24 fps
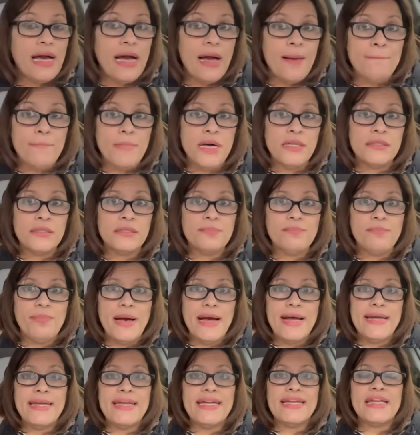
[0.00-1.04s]
I must
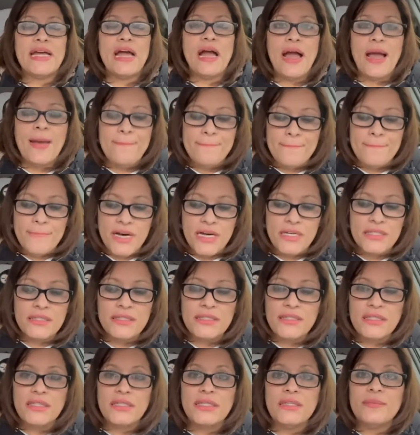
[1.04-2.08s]
buy it. I
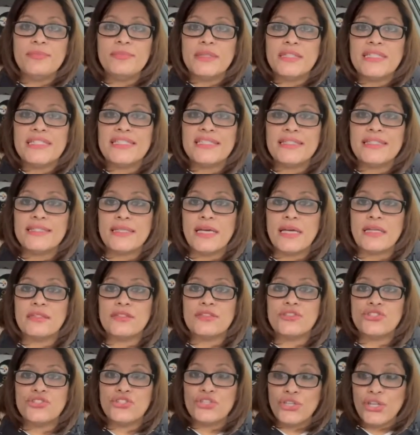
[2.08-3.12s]
must keep the set
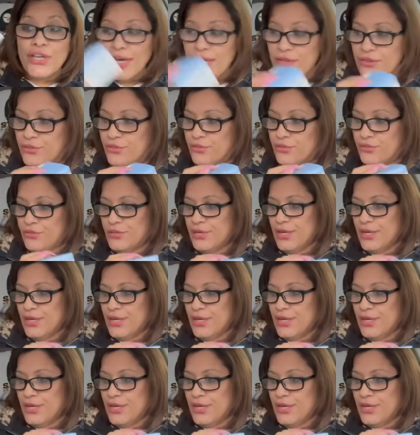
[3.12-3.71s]
together,